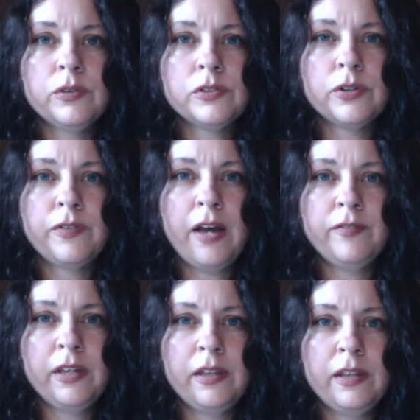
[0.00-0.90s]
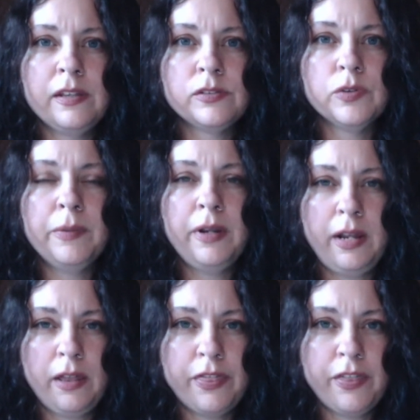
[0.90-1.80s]
sort of having these
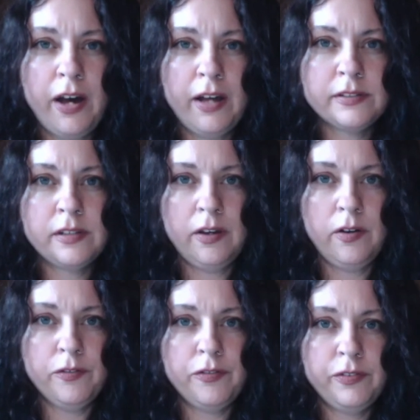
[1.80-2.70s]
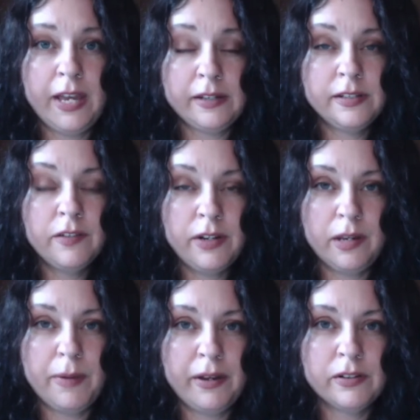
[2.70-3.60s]
ruminating thoughts of
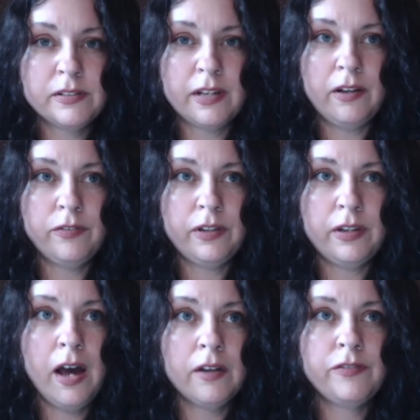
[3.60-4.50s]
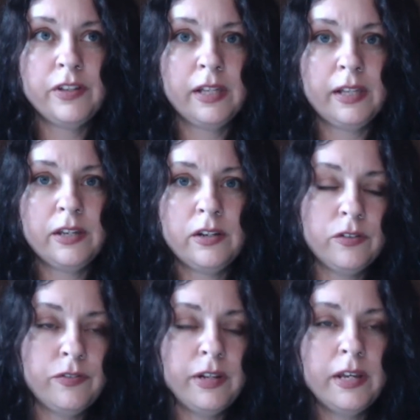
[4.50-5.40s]
negativity about yourself and not feeling like you
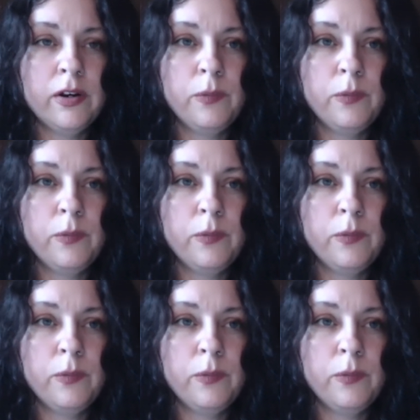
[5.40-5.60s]
don't fit in,